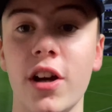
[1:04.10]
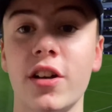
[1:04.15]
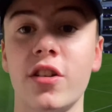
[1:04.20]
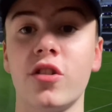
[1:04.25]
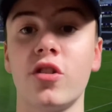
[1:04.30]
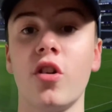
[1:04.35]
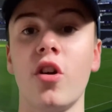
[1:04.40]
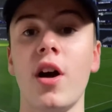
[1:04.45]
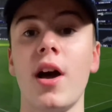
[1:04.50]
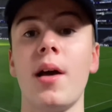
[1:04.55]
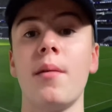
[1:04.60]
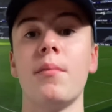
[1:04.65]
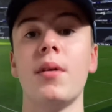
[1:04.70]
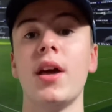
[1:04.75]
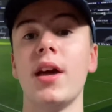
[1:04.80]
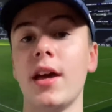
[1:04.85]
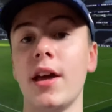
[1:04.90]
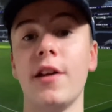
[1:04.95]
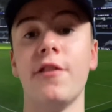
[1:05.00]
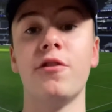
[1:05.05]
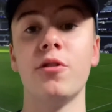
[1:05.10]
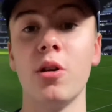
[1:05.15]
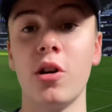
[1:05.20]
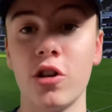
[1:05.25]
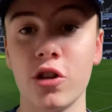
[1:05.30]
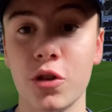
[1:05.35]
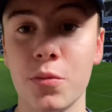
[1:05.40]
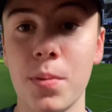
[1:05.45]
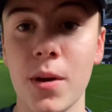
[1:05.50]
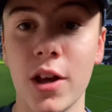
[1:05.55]
as I am if you
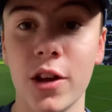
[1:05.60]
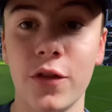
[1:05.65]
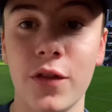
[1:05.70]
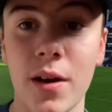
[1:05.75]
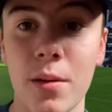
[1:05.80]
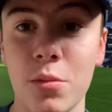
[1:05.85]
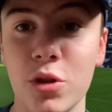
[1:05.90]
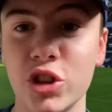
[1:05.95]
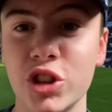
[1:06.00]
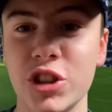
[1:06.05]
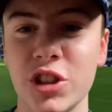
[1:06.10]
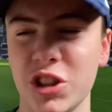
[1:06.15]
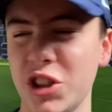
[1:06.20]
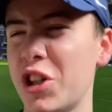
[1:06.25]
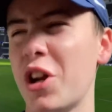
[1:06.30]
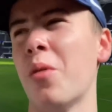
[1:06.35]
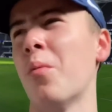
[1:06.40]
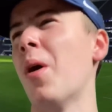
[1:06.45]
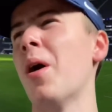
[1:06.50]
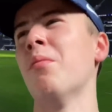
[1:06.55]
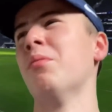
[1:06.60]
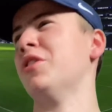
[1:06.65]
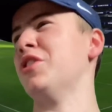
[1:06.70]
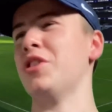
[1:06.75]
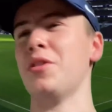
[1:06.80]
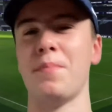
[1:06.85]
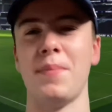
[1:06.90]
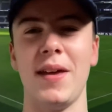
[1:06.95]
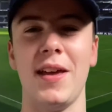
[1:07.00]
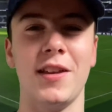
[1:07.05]
are a Spurs fan watching. You know, why
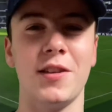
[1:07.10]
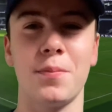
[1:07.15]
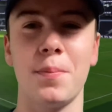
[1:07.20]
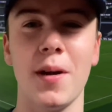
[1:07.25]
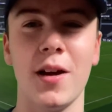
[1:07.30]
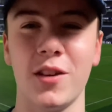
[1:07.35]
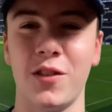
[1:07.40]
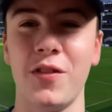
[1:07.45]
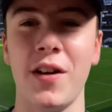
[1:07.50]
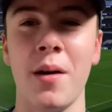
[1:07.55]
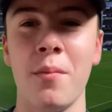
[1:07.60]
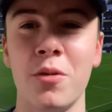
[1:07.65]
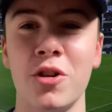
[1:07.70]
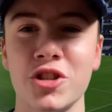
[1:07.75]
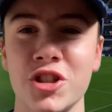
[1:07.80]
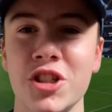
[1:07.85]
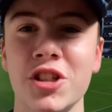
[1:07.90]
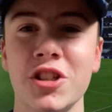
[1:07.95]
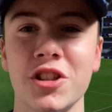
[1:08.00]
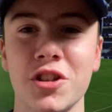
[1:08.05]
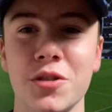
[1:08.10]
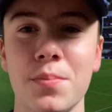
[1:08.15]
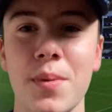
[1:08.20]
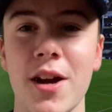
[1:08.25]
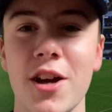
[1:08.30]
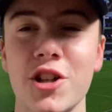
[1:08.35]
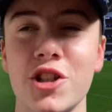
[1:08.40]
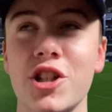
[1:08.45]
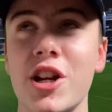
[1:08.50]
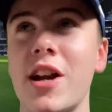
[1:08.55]
wouldn't you be a Spurs fan watching a
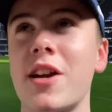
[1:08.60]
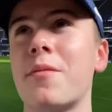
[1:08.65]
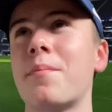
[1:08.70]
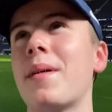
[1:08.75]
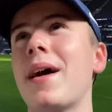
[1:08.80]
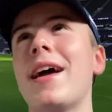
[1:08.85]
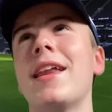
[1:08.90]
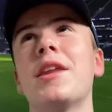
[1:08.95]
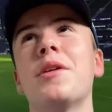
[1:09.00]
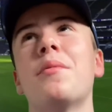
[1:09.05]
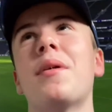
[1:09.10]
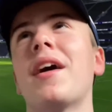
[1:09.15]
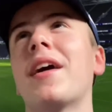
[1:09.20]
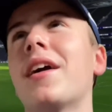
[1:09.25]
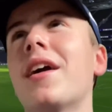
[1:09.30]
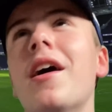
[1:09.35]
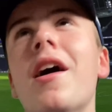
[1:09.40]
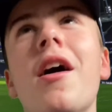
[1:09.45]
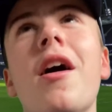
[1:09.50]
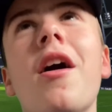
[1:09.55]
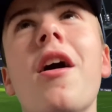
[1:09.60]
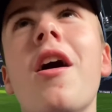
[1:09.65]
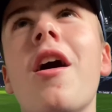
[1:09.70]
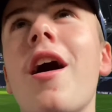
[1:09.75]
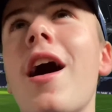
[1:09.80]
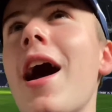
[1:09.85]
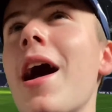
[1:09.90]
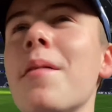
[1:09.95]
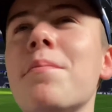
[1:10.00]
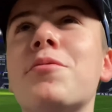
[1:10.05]
Spurs channel? But anyway,
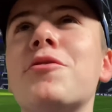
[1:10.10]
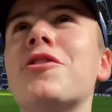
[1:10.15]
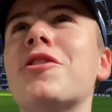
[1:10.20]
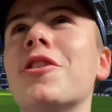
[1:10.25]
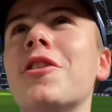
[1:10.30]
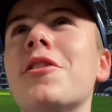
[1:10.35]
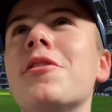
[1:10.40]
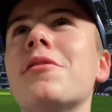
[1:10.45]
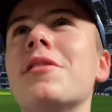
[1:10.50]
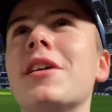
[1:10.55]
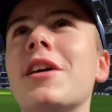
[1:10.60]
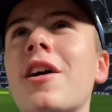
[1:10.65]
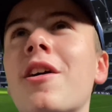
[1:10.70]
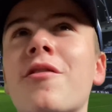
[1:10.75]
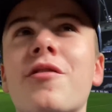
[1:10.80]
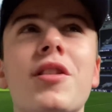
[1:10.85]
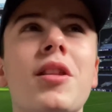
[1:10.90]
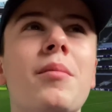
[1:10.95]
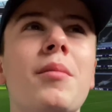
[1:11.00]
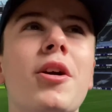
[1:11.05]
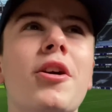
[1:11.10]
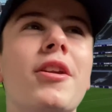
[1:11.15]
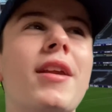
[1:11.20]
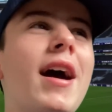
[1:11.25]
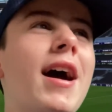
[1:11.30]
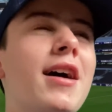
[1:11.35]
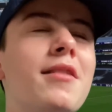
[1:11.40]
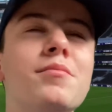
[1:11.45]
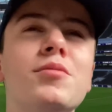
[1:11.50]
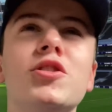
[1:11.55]
absolutely over the moon.
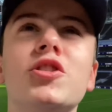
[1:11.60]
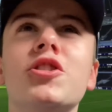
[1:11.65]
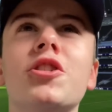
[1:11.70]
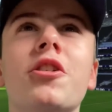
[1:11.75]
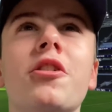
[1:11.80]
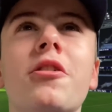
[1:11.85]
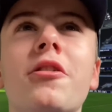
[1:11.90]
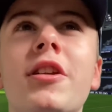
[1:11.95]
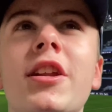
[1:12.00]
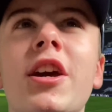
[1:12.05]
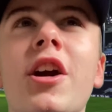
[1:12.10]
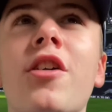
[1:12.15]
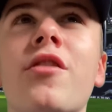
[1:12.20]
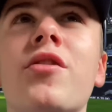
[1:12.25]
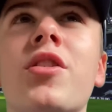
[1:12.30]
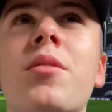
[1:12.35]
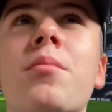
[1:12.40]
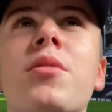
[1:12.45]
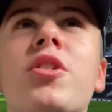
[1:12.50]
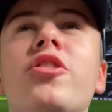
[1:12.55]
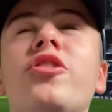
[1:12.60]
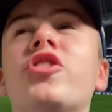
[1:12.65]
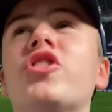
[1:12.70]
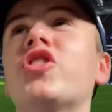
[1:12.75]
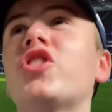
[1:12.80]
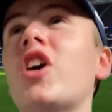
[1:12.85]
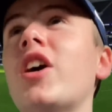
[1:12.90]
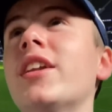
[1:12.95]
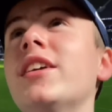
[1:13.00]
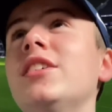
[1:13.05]
Absolutely over the moon.
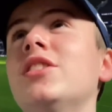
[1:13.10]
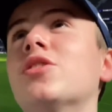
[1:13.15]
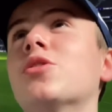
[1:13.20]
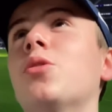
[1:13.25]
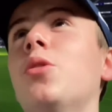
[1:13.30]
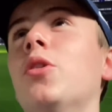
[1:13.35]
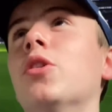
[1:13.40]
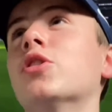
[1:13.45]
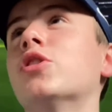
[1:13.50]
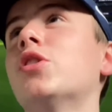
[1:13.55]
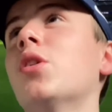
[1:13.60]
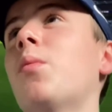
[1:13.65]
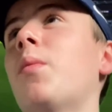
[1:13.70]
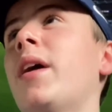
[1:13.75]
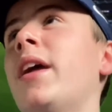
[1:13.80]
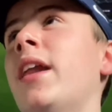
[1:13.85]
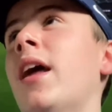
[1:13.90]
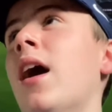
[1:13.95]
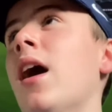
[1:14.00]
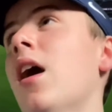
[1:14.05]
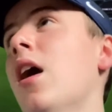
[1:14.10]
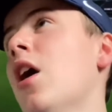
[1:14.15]
Sonny scores the winner.